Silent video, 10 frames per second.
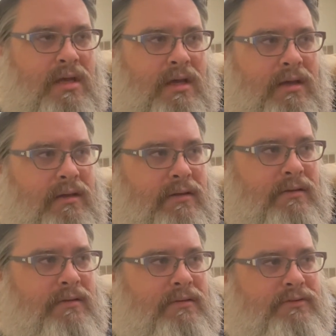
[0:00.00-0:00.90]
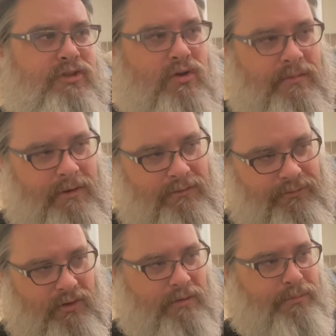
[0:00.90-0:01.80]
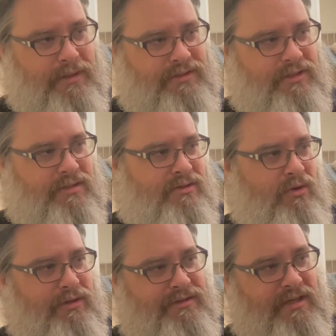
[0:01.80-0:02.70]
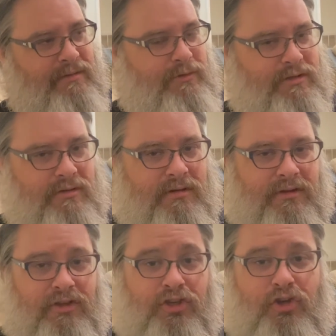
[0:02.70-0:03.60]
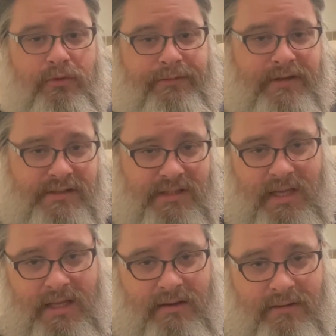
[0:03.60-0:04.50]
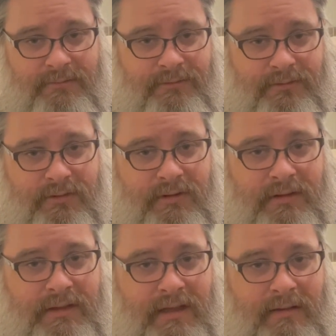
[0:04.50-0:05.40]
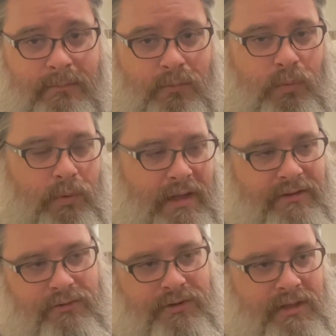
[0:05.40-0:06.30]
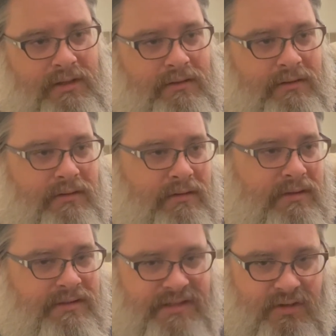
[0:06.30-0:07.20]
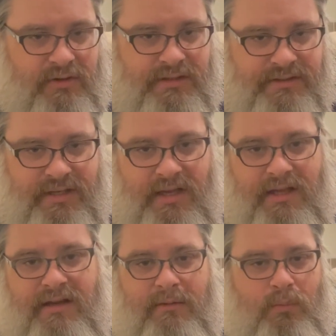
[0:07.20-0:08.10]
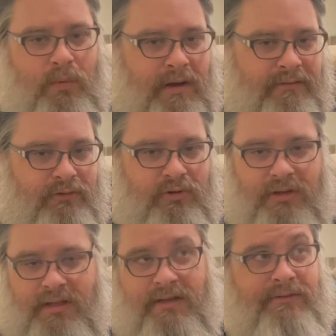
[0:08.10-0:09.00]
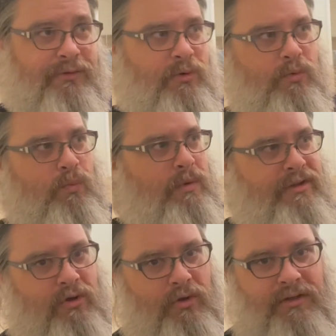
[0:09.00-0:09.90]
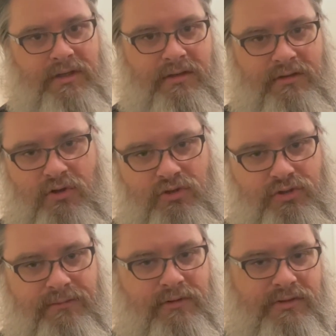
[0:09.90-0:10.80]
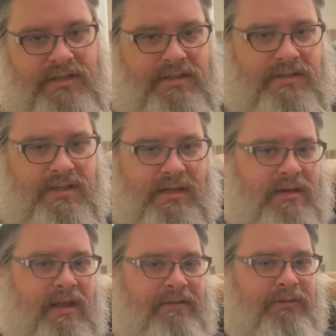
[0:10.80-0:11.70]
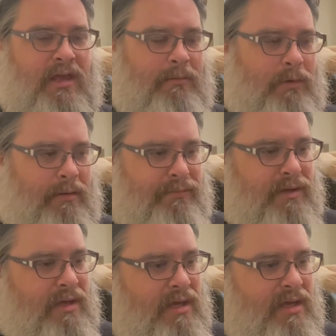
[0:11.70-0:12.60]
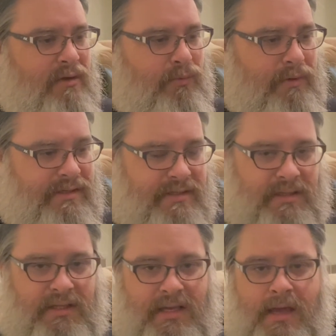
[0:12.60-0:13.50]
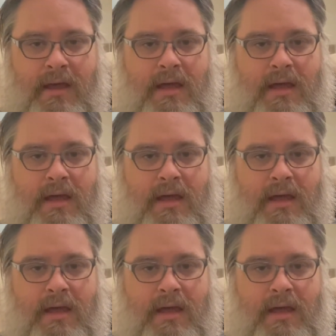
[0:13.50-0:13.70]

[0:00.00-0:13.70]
talking about fucking bitches all the time and the goofy side of them rather than the serious side and whatever, even with all the controversies that have came up recently,